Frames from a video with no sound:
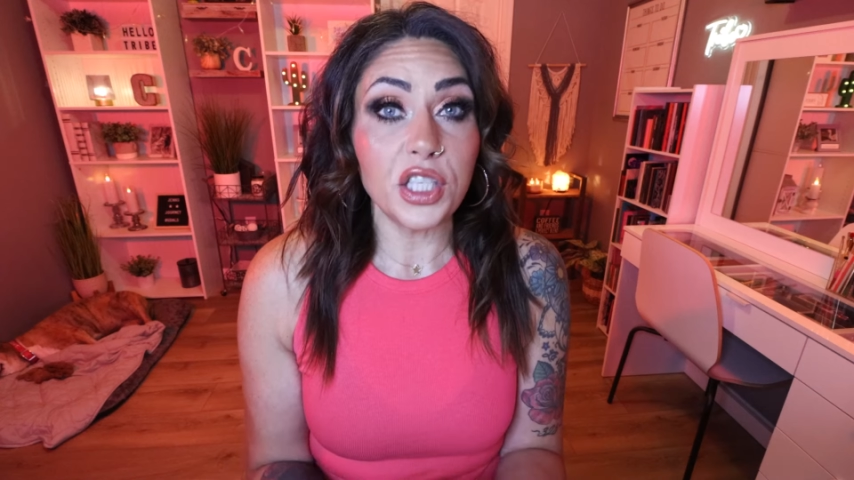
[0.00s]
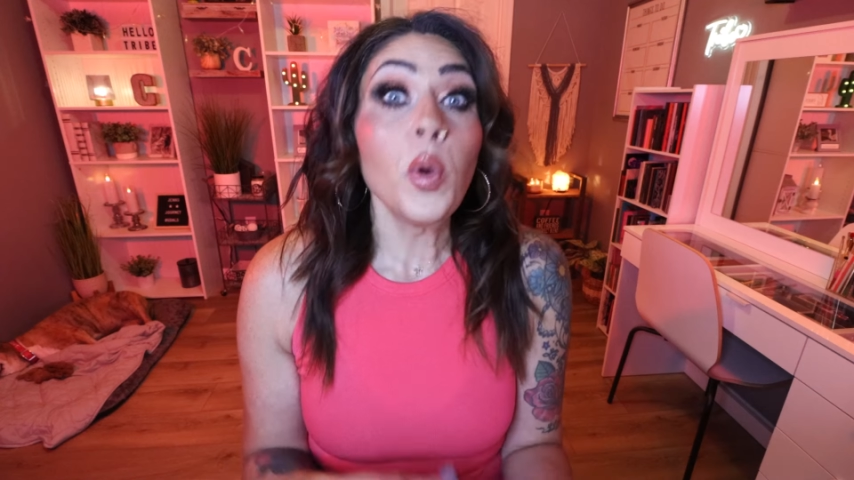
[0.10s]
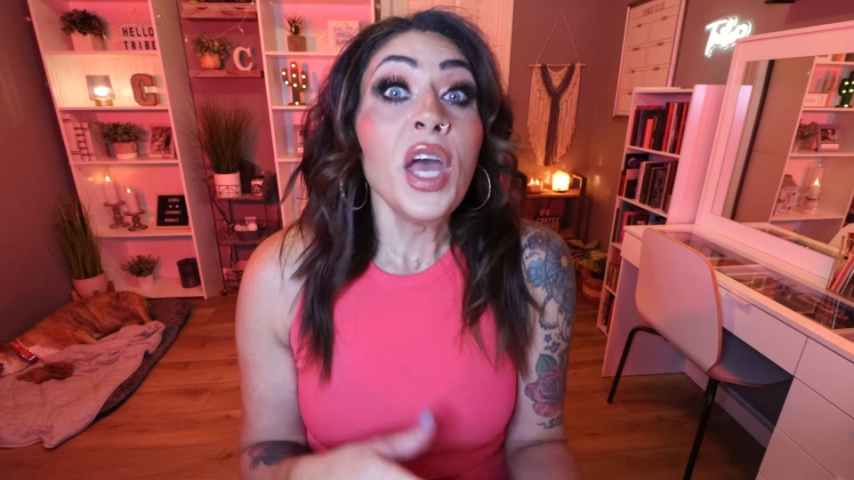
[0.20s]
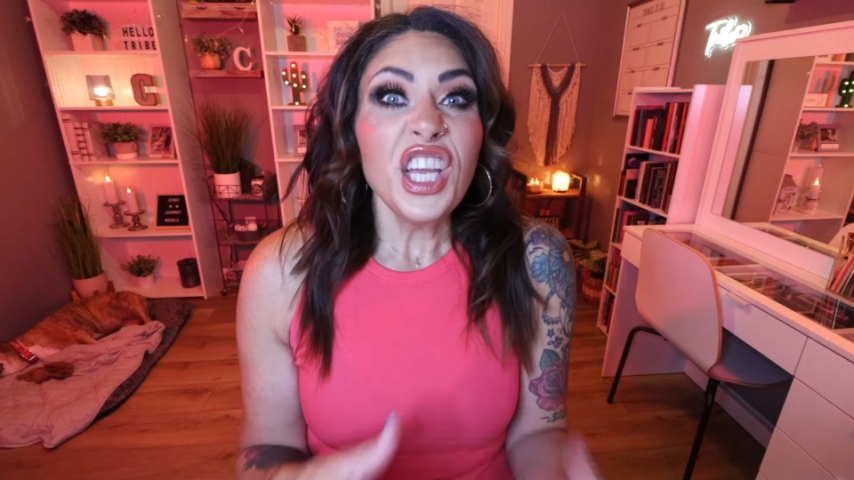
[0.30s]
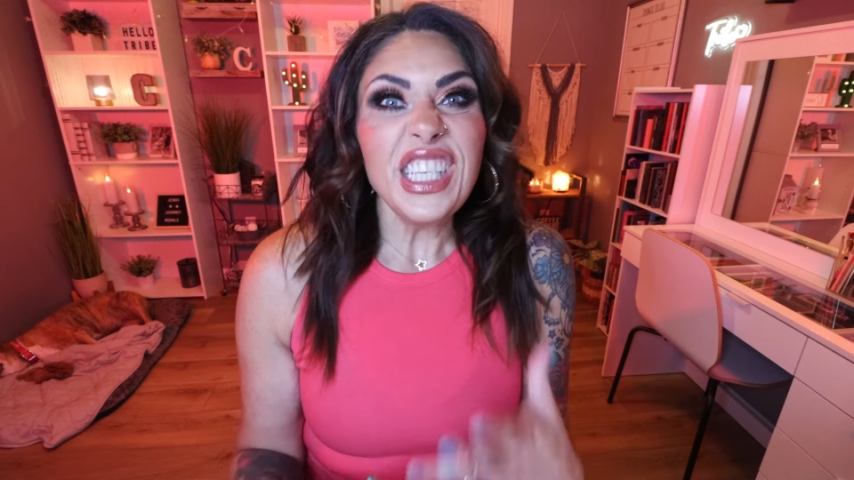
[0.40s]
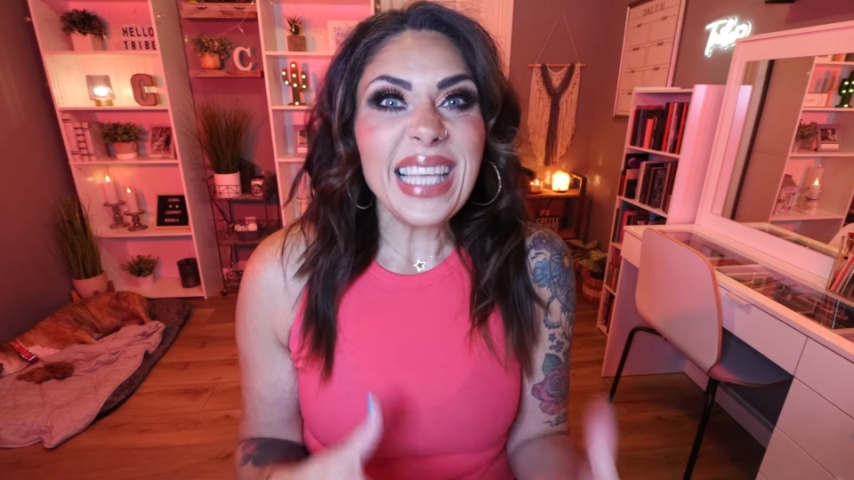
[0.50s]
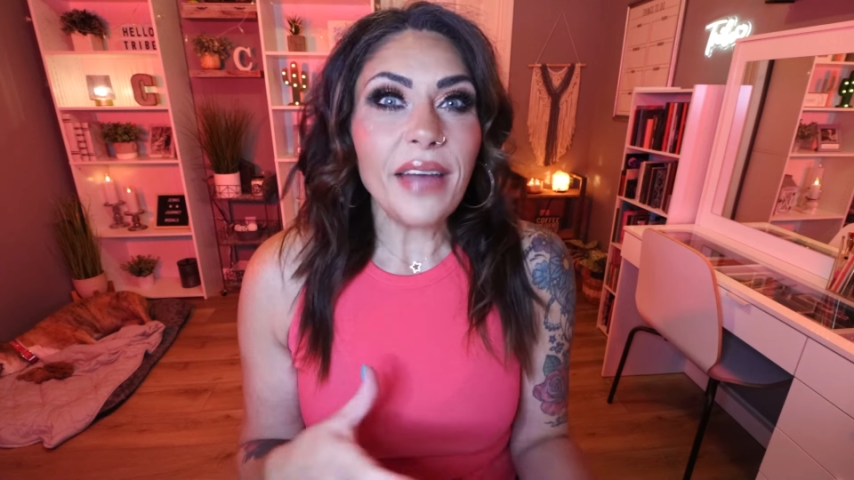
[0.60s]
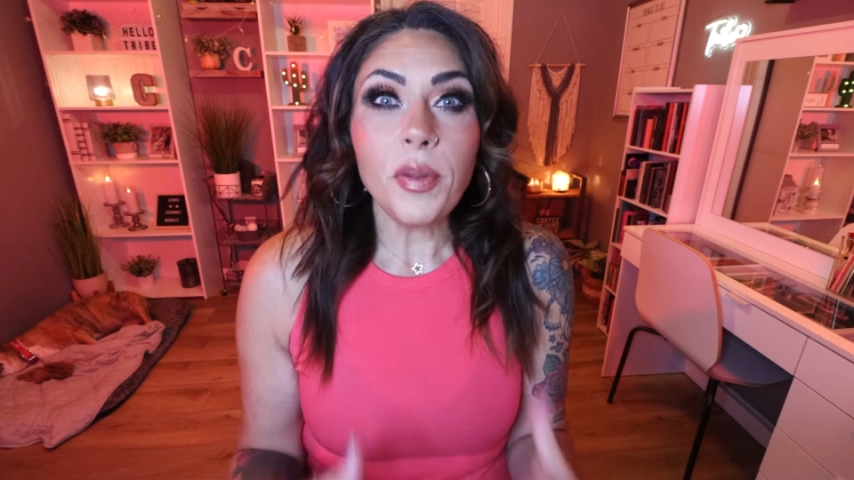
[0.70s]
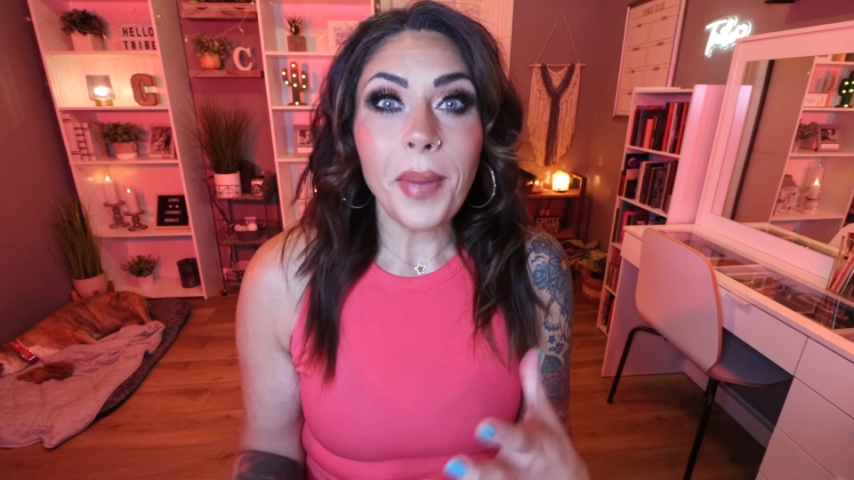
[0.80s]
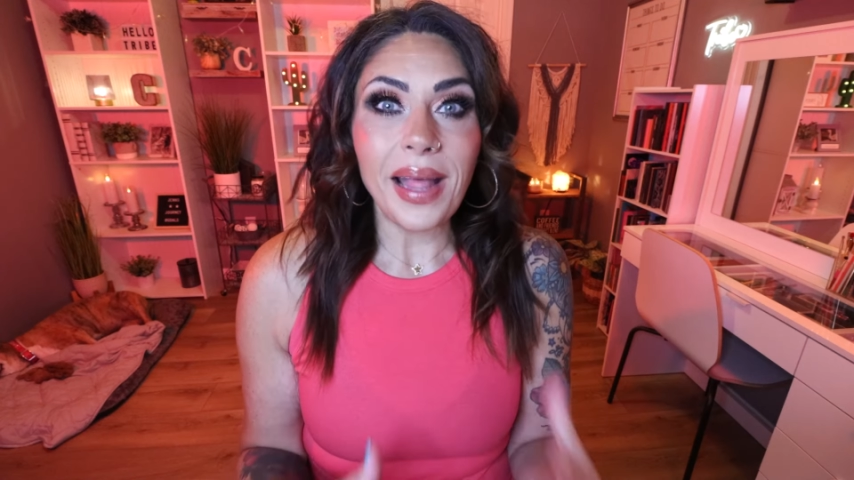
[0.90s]
So you just
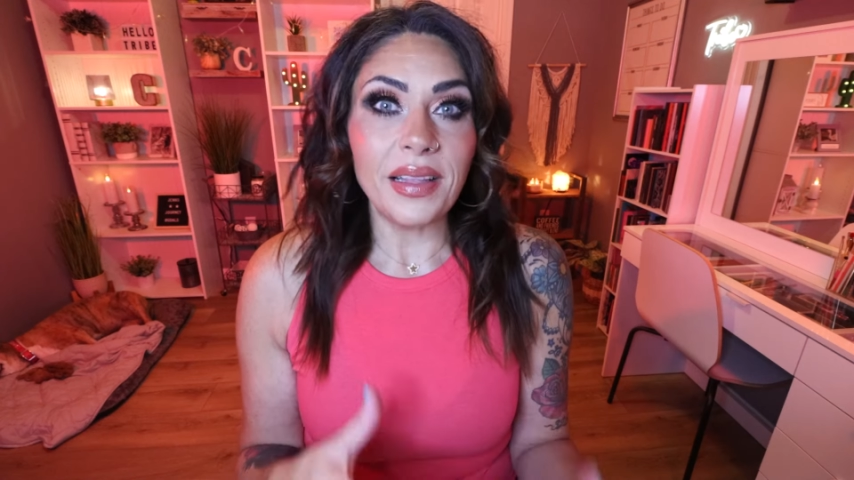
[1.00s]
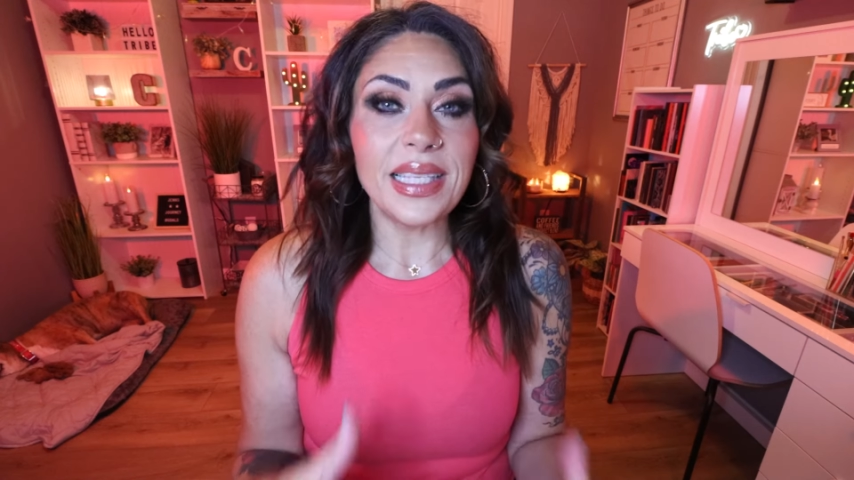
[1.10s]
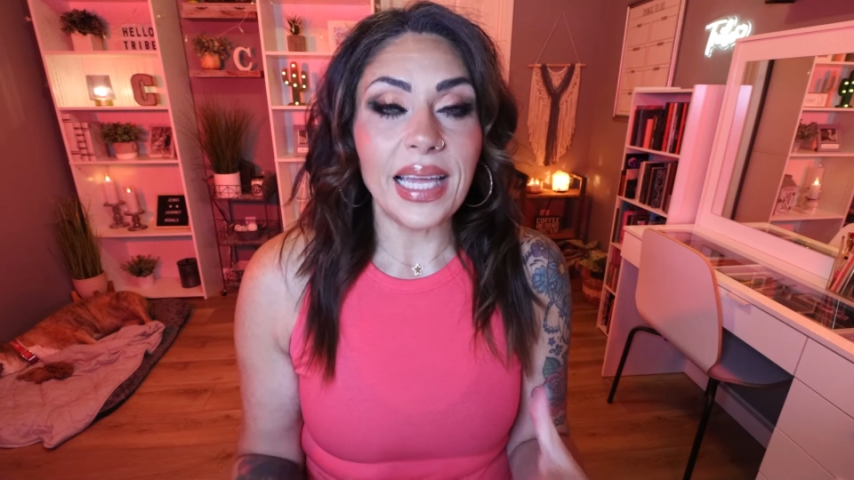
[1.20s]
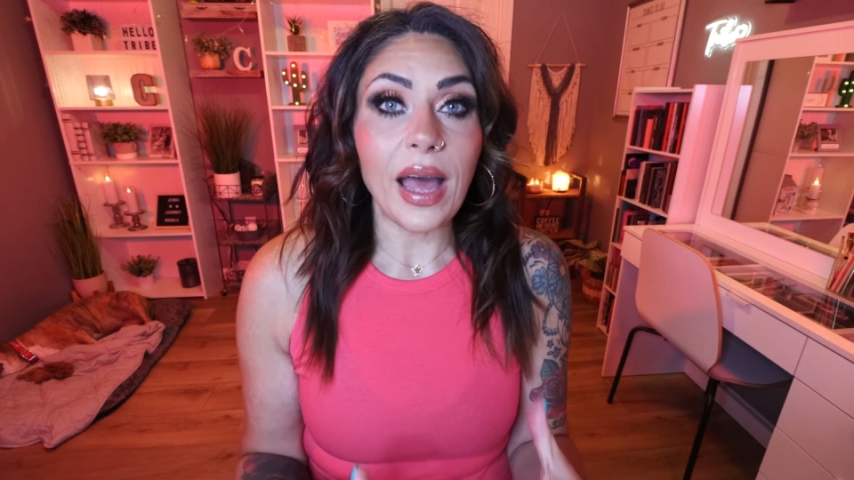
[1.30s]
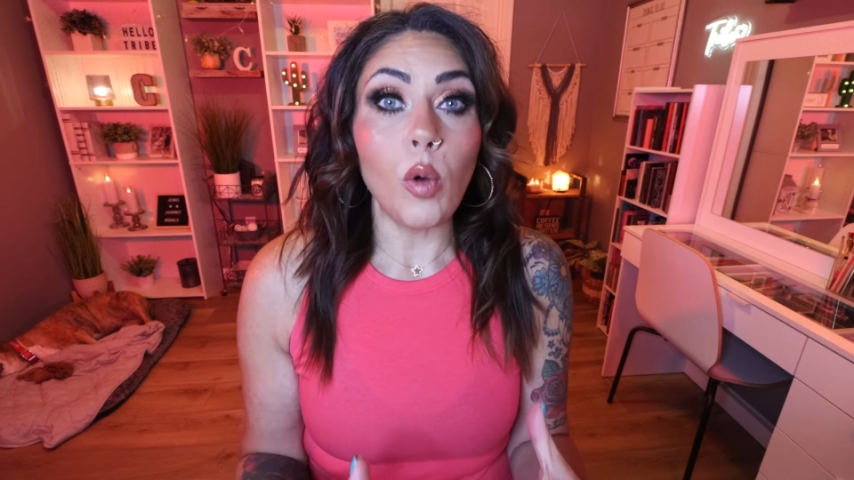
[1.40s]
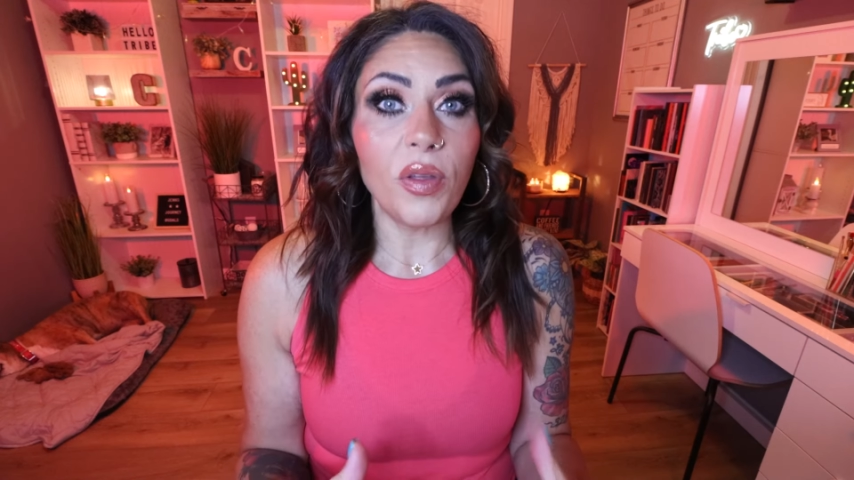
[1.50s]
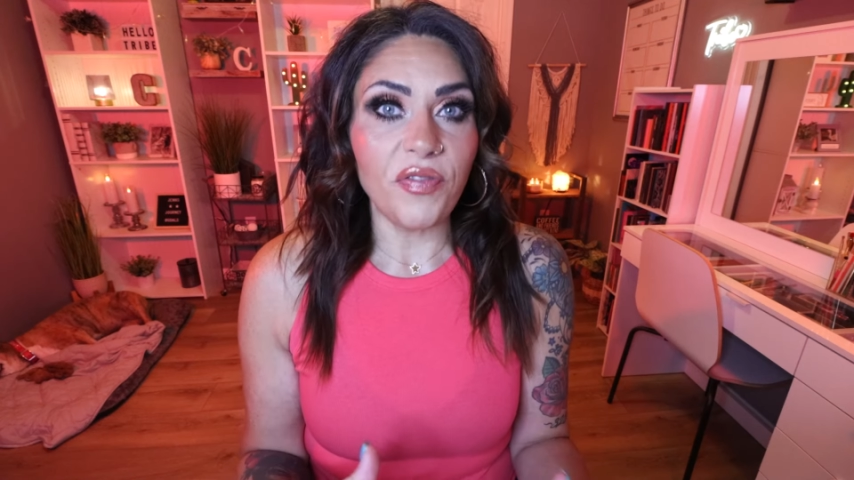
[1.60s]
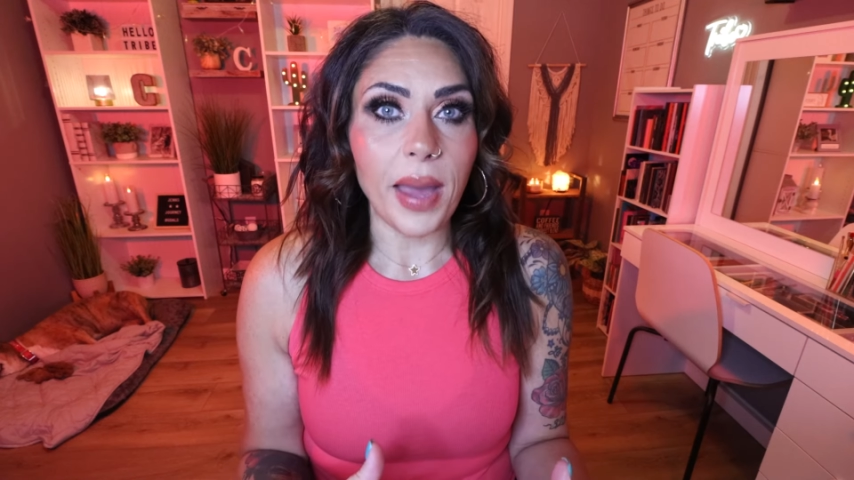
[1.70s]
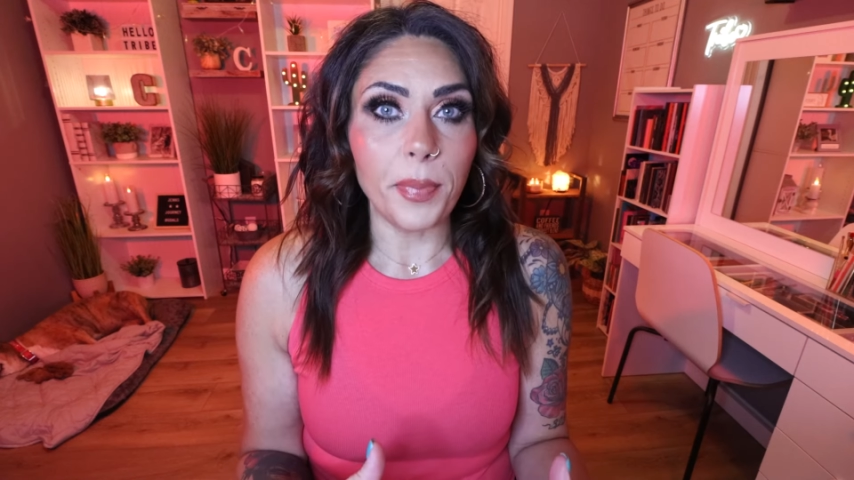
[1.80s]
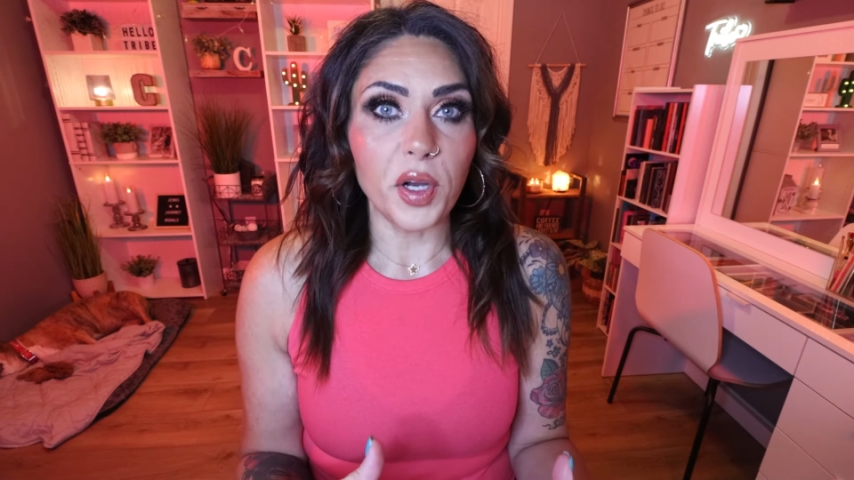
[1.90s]
have to balance that out with
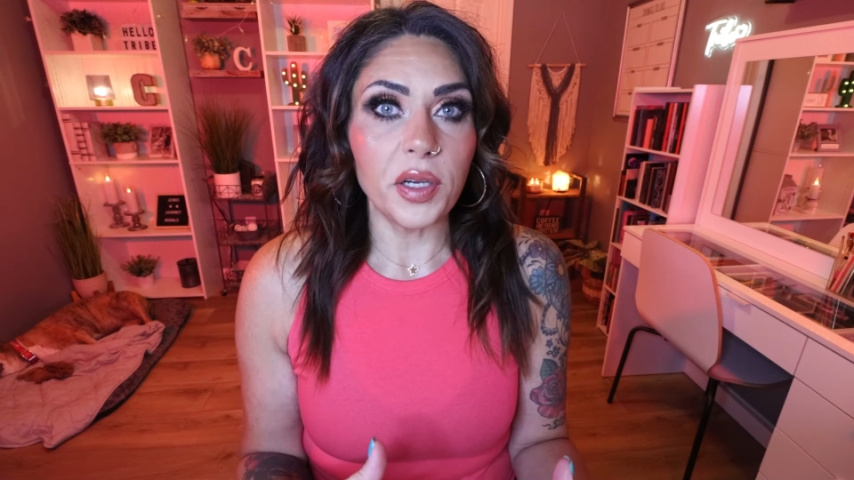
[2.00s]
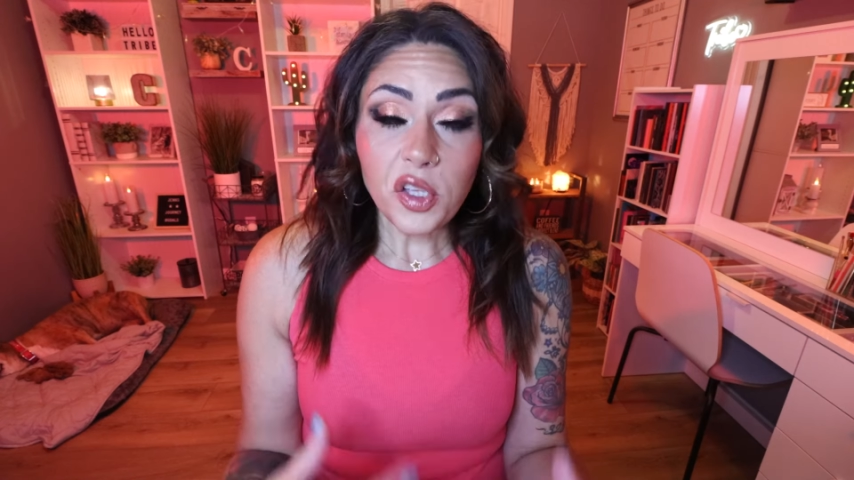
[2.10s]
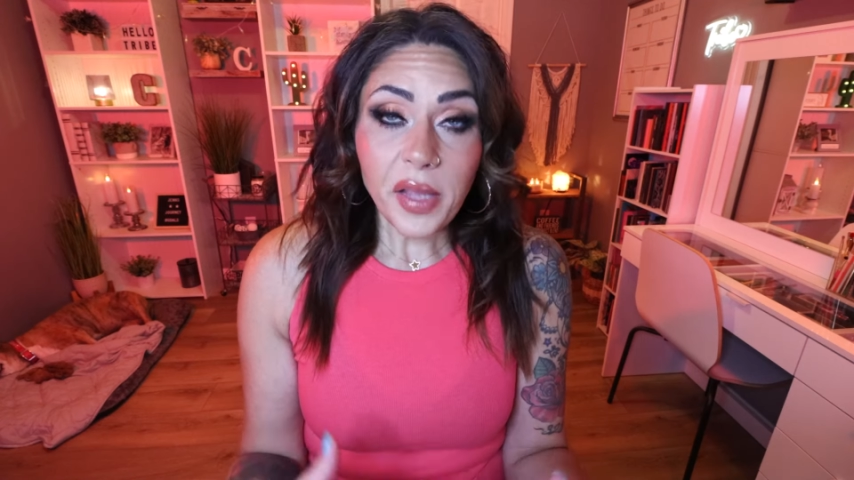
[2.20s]
fiber.